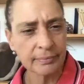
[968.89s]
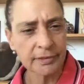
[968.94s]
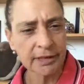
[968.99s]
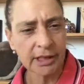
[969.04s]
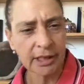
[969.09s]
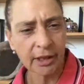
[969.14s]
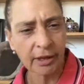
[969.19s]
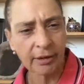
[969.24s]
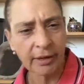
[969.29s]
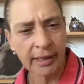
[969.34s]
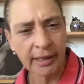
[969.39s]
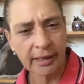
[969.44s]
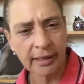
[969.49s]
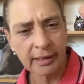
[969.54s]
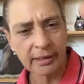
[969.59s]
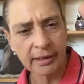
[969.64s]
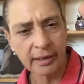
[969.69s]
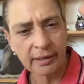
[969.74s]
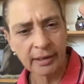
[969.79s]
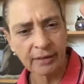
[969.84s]
Sorry, I
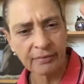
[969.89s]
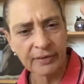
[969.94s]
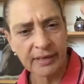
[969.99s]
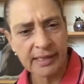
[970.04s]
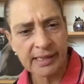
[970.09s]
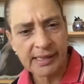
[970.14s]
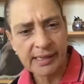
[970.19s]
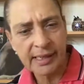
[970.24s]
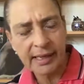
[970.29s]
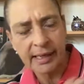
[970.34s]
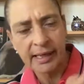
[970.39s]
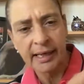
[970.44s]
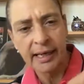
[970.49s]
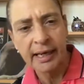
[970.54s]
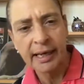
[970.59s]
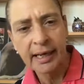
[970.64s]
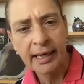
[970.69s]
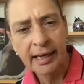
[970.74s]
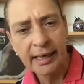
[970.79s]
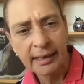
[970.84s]
don't know if you can see.
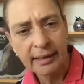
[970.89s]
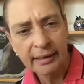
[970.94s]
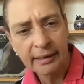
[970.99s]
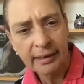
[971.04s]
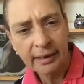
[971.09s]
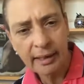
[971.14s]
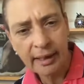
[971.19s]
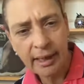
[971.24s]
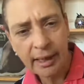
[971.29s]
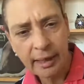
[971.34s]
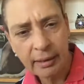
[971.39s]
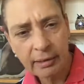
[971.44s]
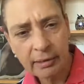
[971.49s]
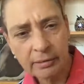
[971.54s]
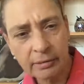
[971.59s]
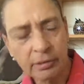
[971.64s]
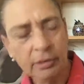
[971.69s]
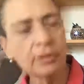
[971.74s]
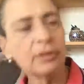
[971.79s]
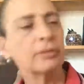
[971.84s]

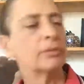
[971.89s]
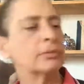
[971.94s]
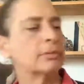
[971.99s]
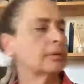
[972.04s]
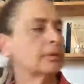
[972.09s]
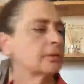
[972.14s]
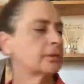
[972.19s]
Cane,